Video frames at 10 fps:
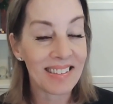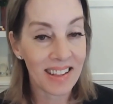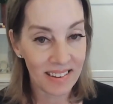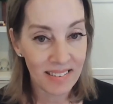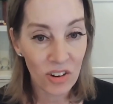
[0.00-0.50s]

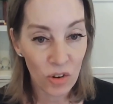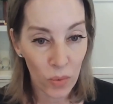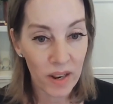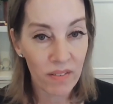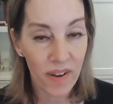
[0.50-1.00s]
less than
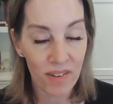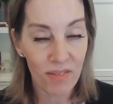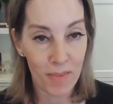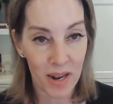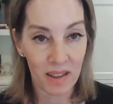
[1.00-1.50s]
25
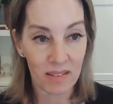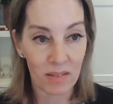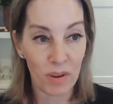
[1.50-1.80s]
minutes